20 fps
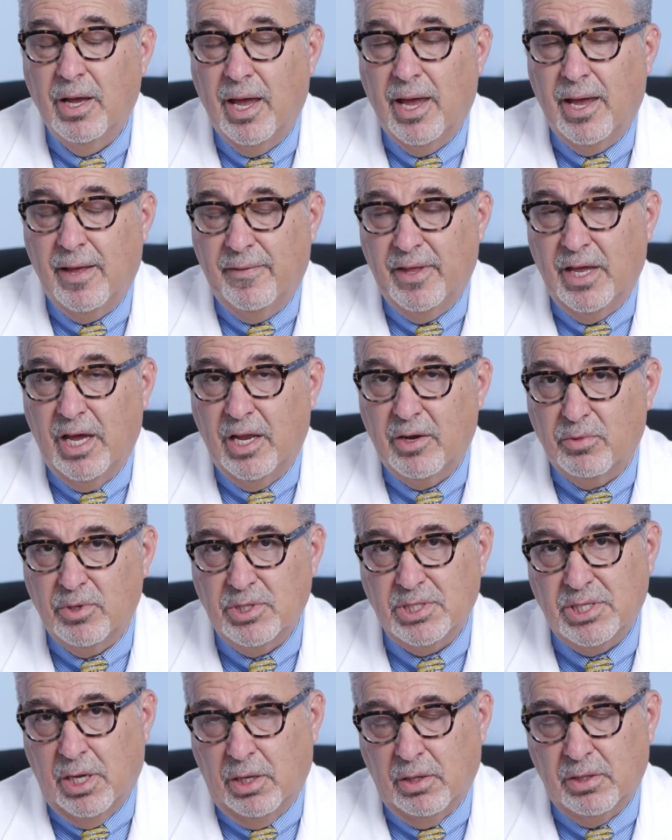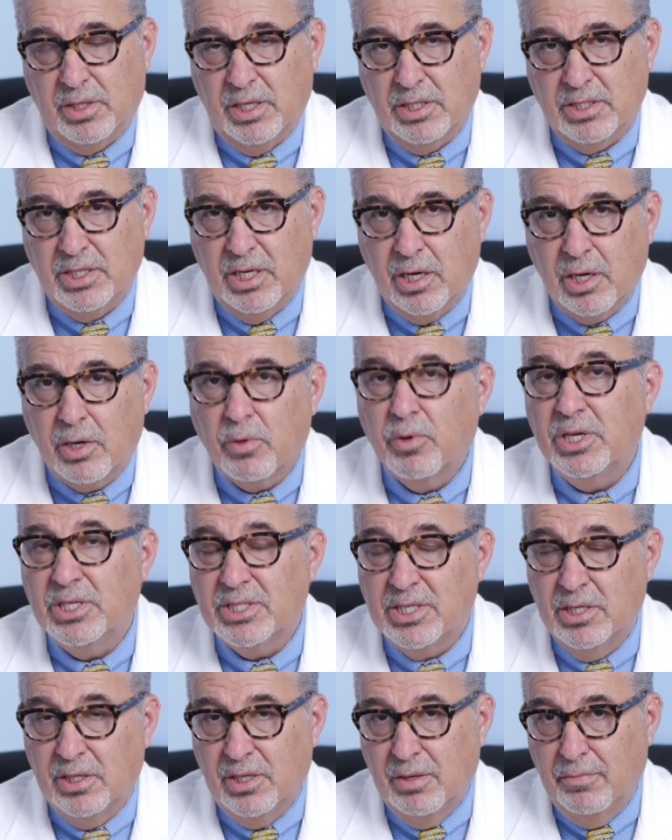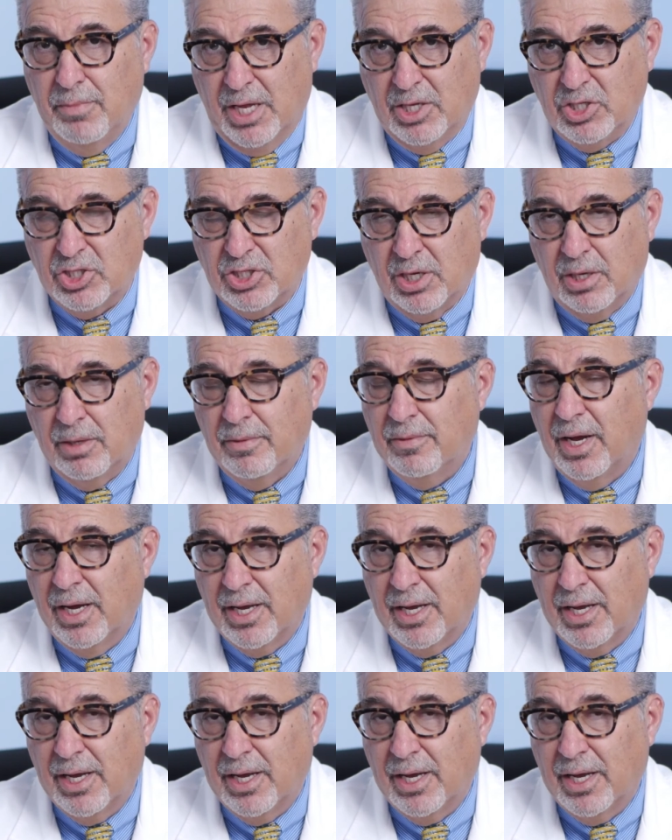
and the end result is an increase in dementia.